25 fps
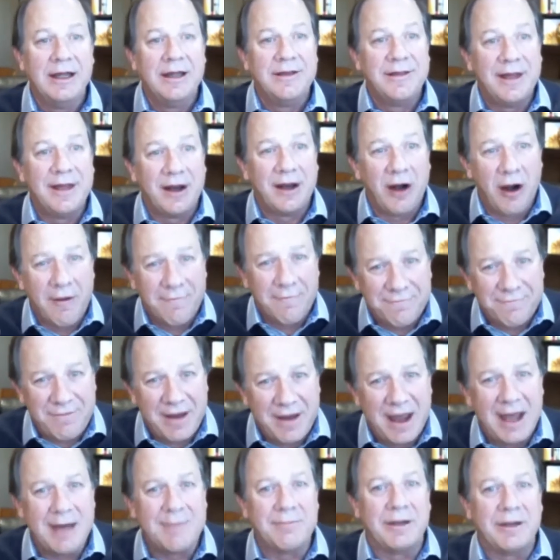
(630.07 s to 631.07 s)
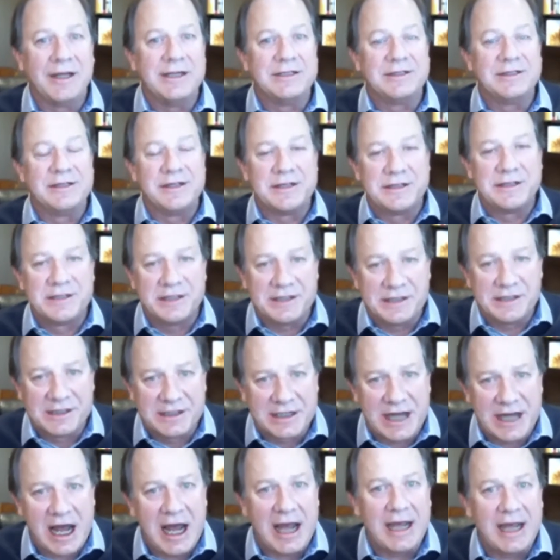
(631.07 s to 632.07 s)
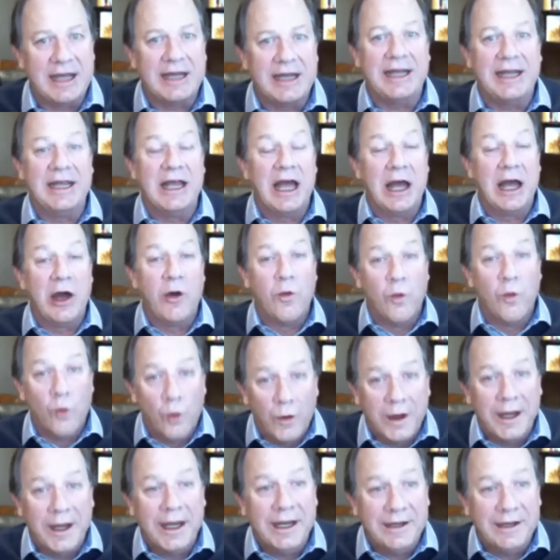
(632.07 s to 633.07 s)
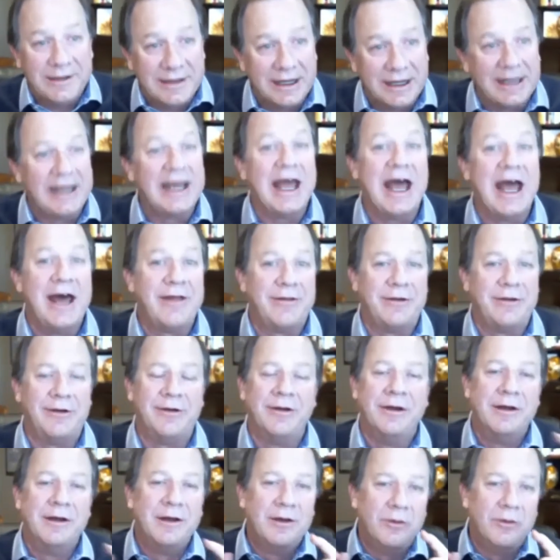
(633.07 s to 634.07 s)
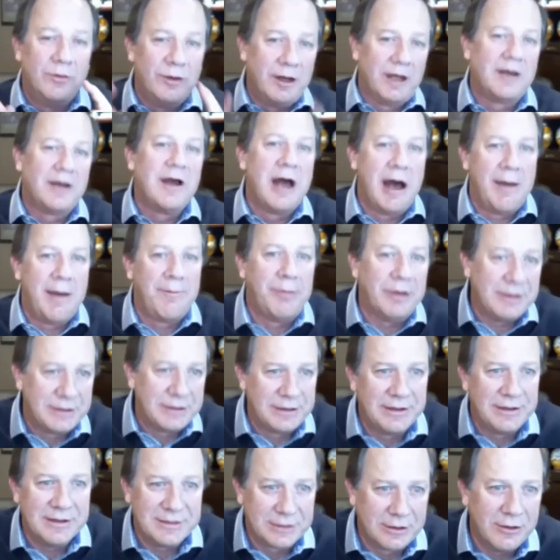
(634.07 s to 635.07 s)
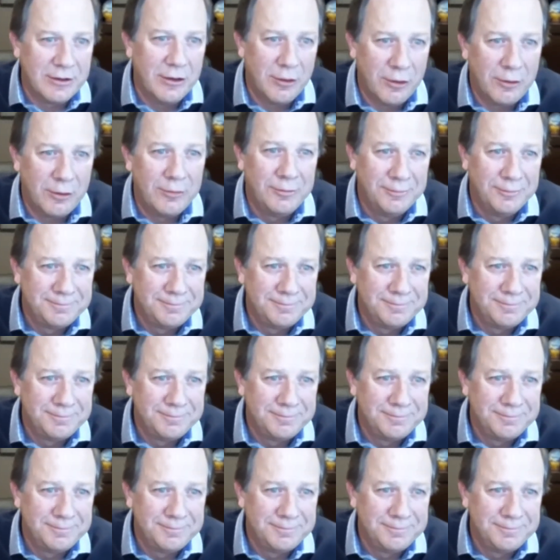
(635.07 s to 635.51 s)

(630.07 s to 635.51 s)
that our families, the society, we together will accomplish this goal.